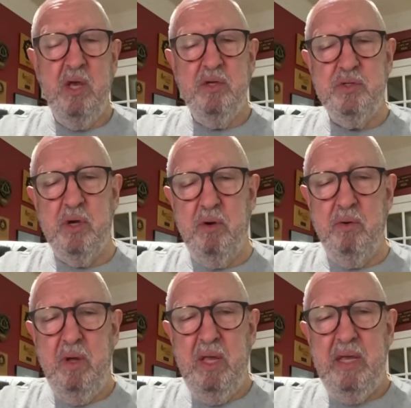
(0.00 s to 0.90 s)

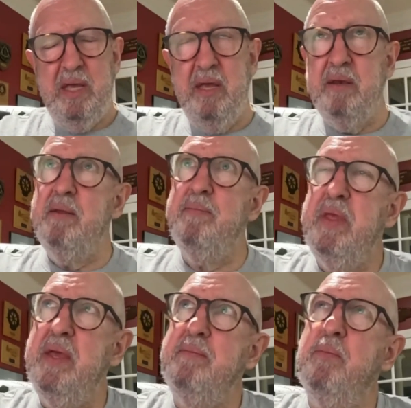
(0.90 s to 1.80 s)
So it
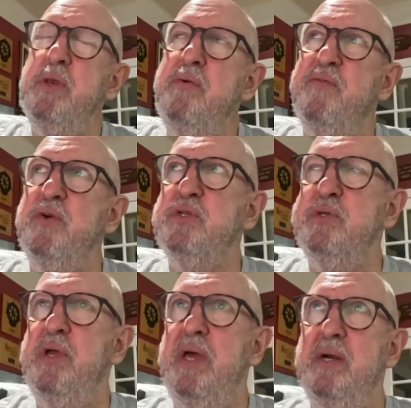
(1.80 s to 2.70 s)
when you first
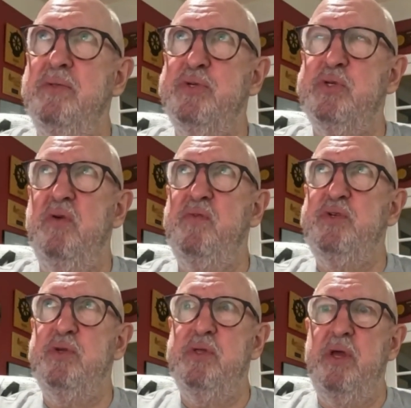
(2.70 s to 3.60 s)
look at it on the
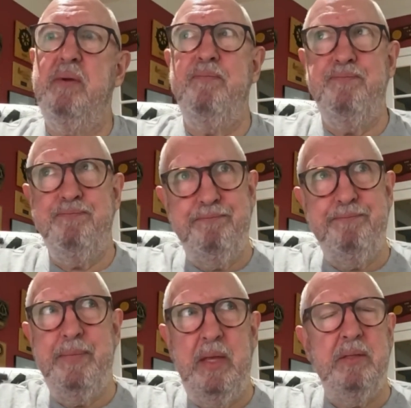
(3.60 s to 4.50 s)
surface, you think
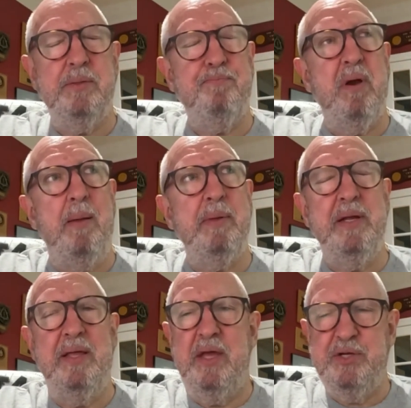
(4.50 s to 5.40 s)
it's probably
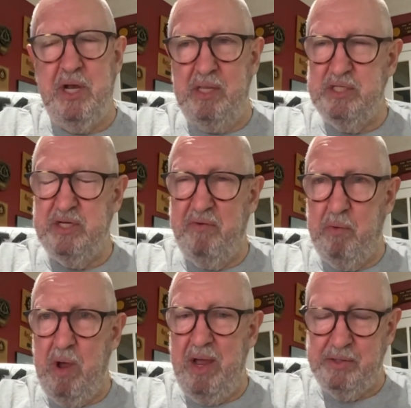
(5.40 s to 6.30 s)
not that challenging of a
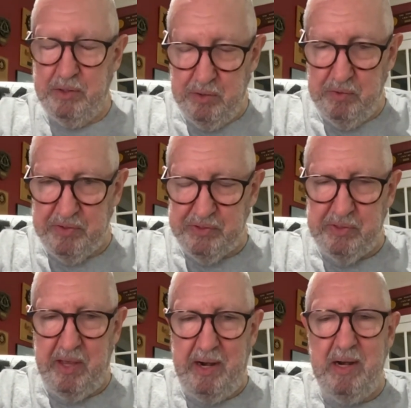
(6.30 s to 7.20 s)
ride to do this,
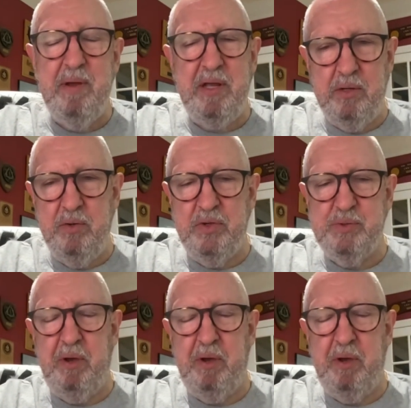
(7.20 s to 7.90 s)
and that anybody could do this.